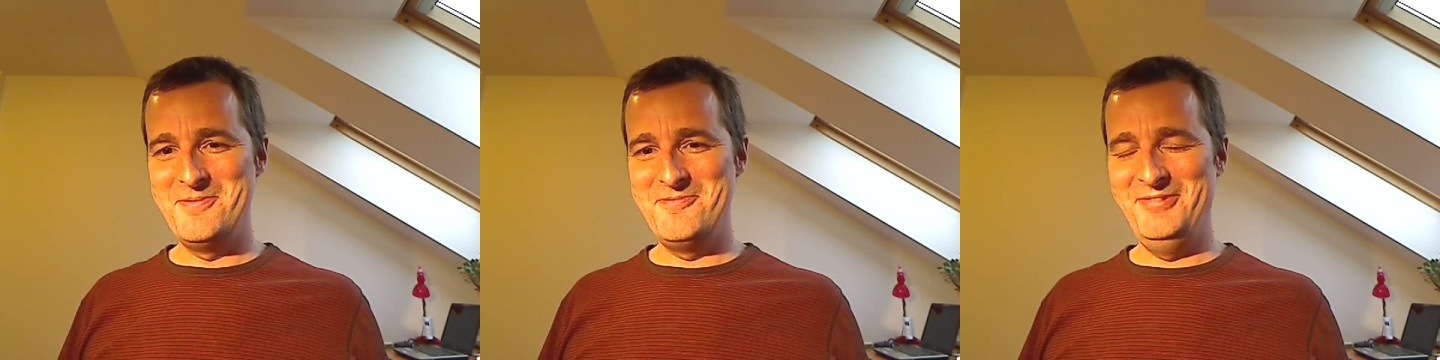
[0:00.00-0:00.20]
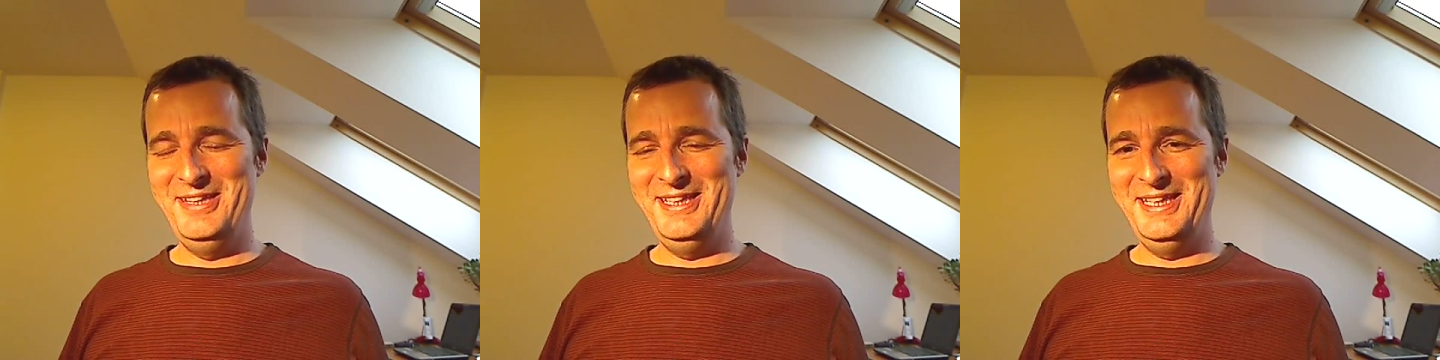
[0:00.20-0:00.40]

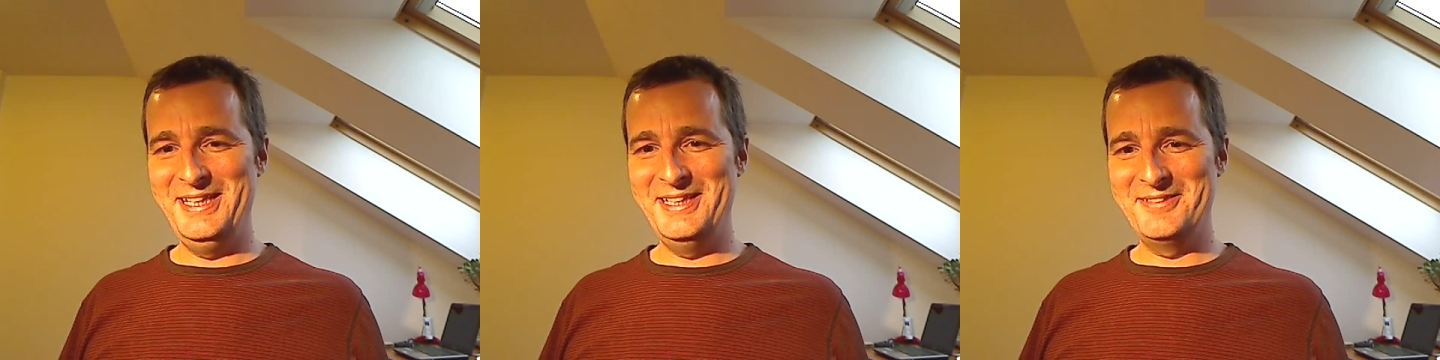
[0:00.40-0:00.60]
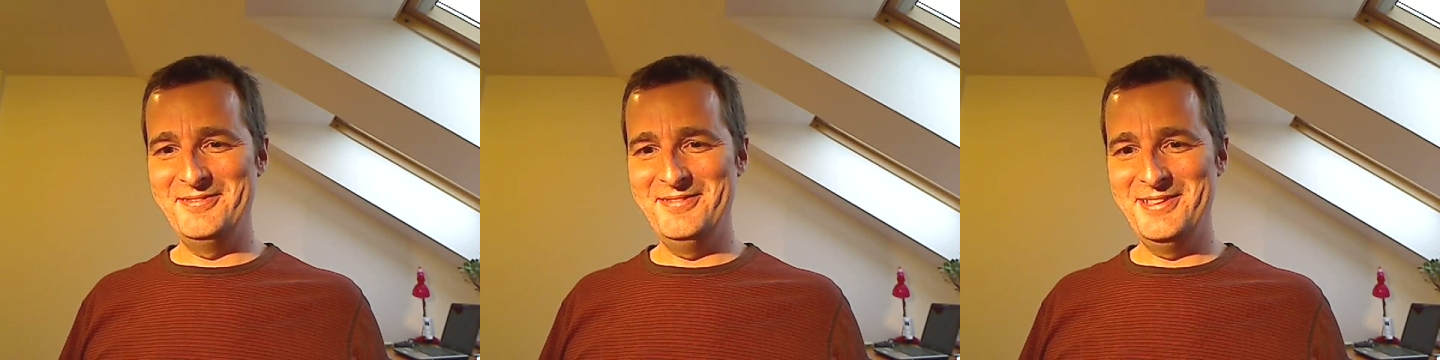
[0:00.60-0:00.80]

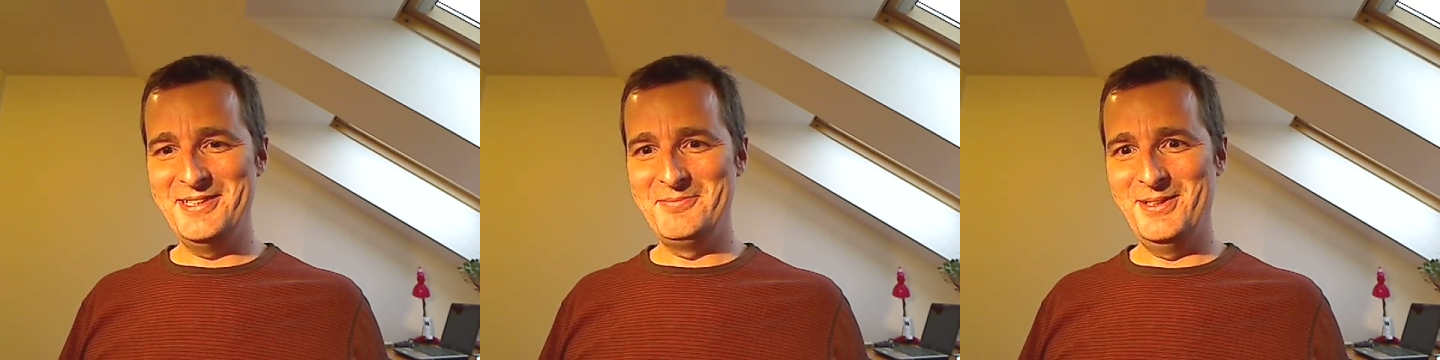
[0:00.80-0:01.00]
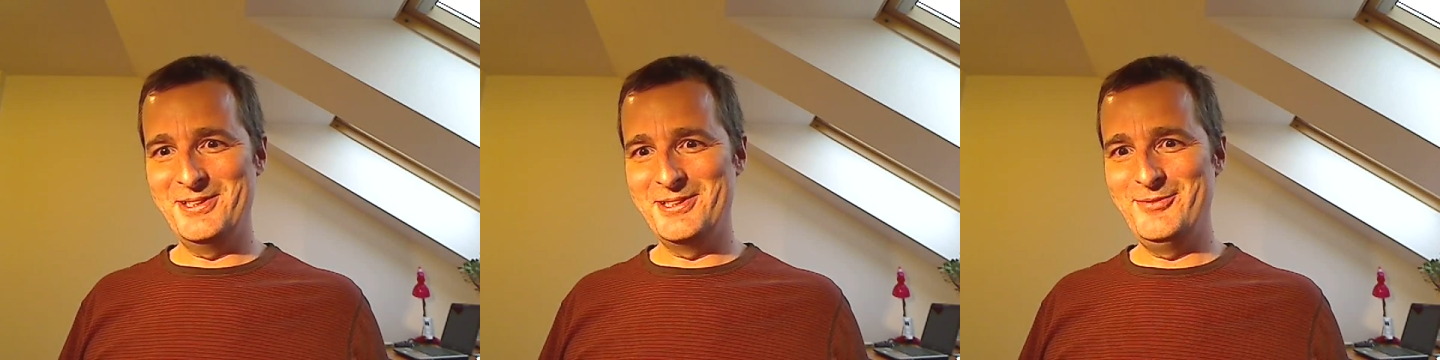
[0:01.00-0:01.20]
reading through
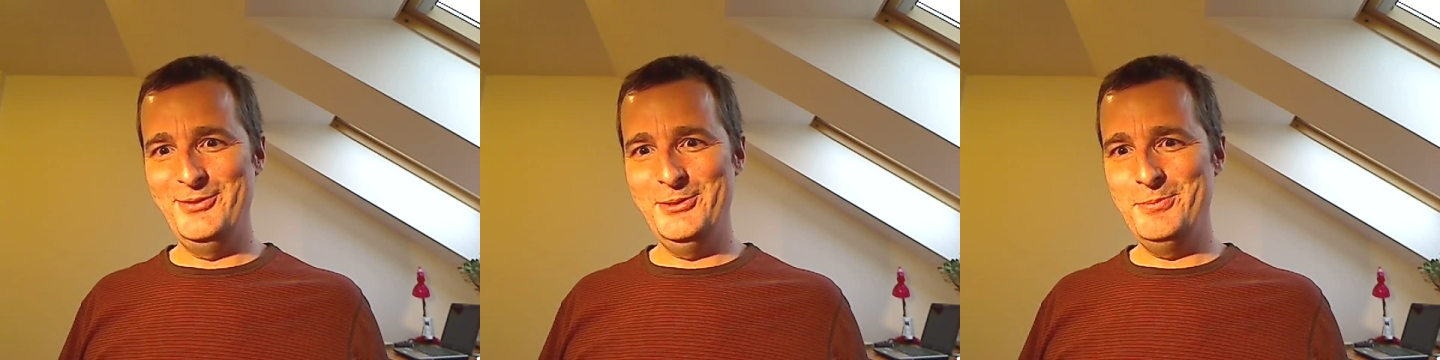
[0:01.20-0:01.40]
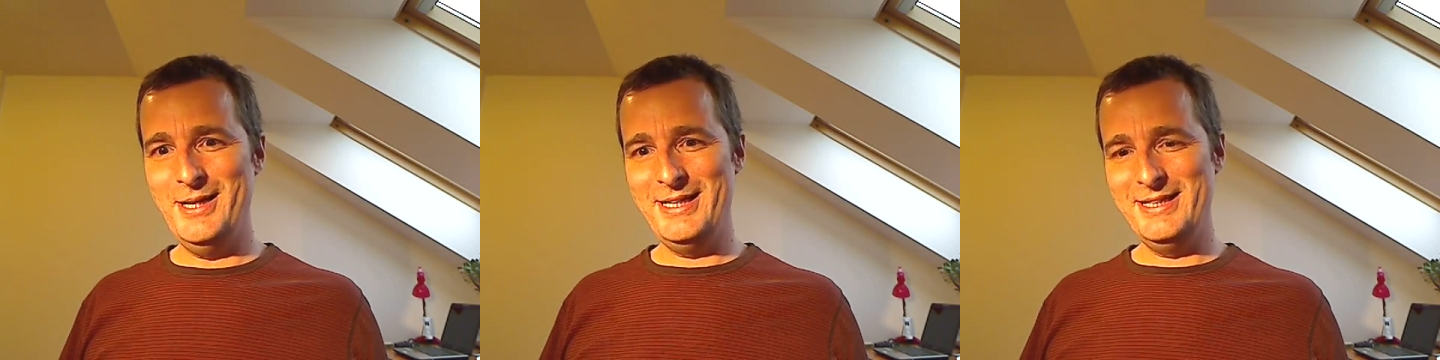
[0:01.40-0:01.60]
them, got a
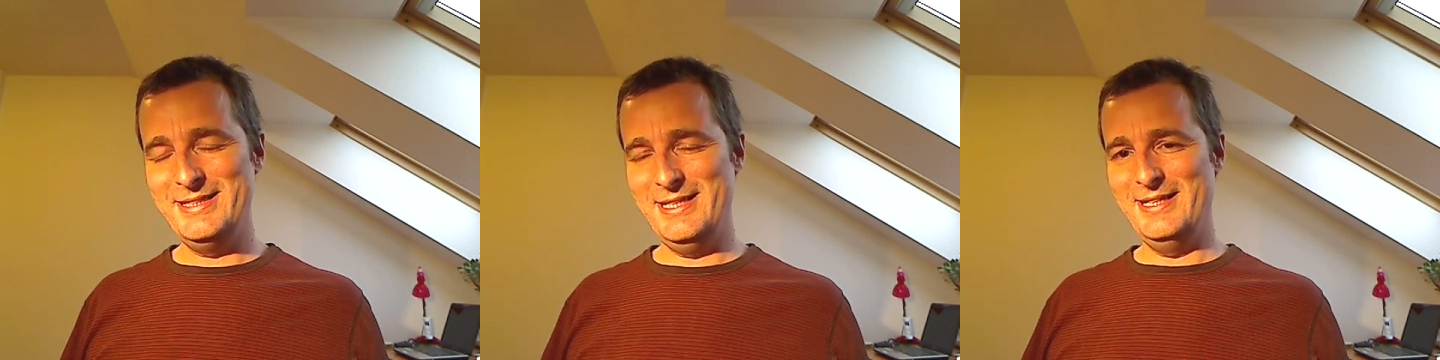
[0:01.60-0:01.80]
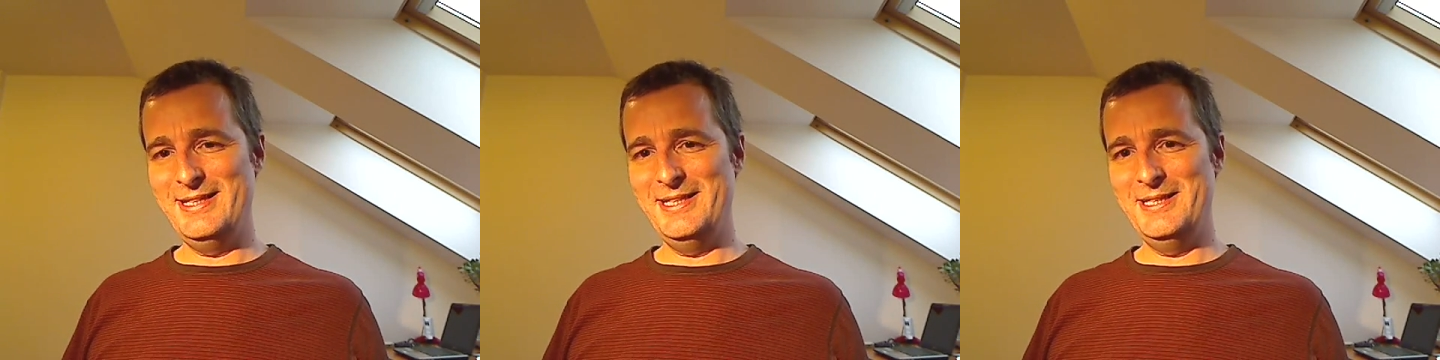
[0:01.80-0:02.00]
few pages
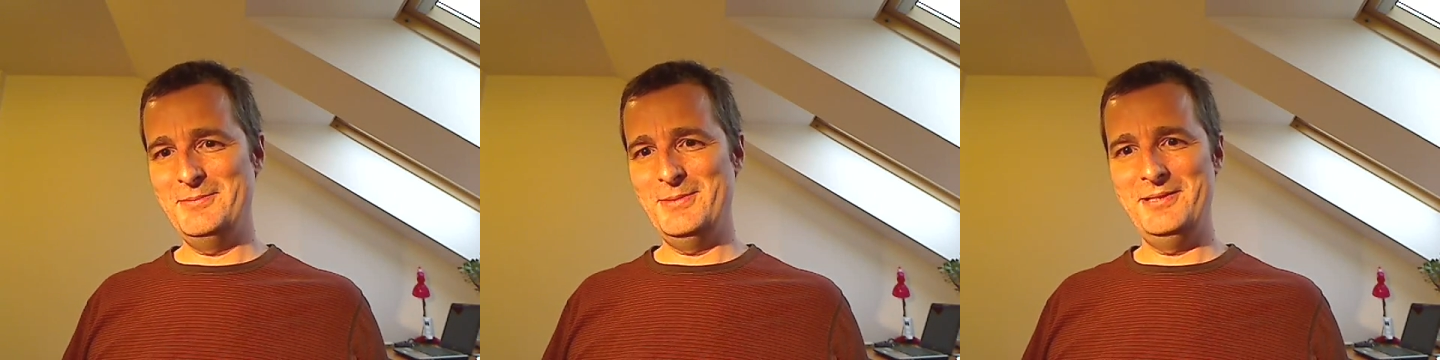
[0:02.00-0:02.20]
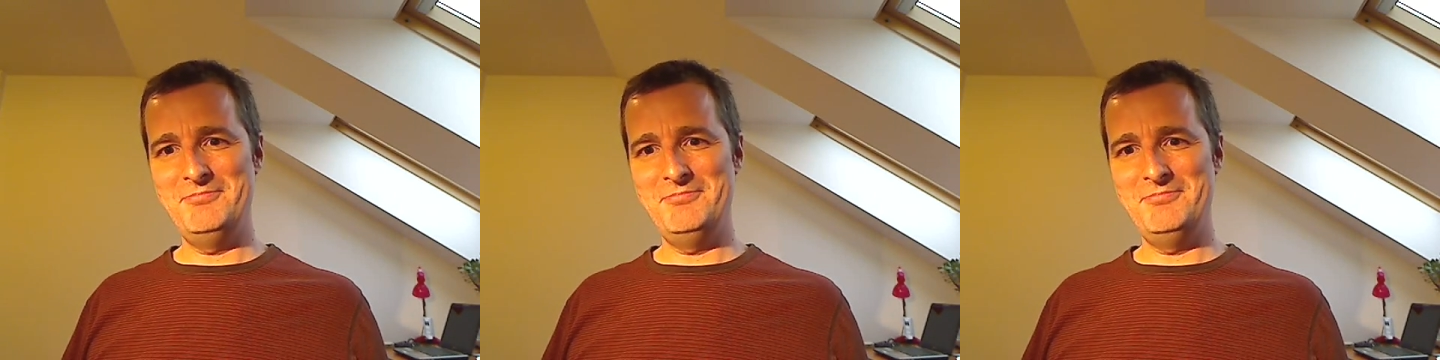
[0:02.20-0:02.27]
into them,